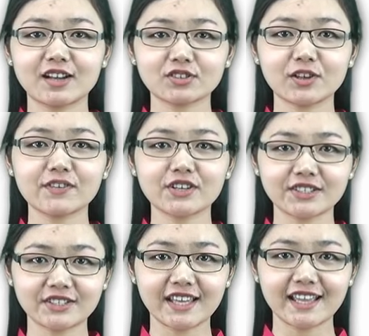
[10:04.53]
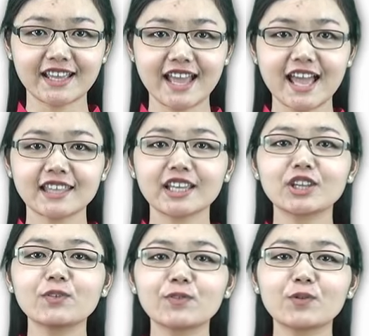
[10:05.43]
sounds of consonant.
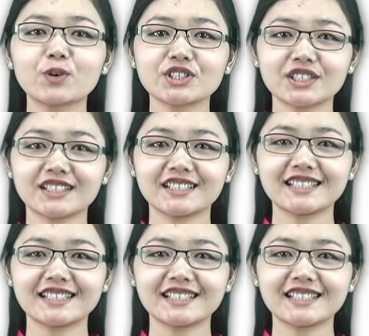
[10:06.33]
Thank you for watching.